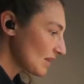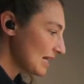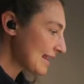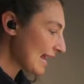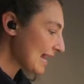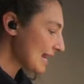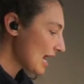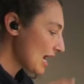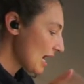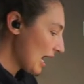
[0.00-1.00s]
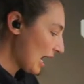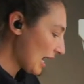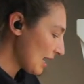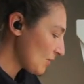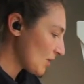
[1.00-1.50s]
then
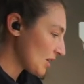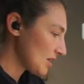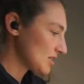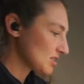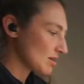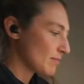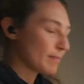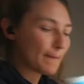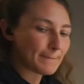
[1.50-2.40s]
I want some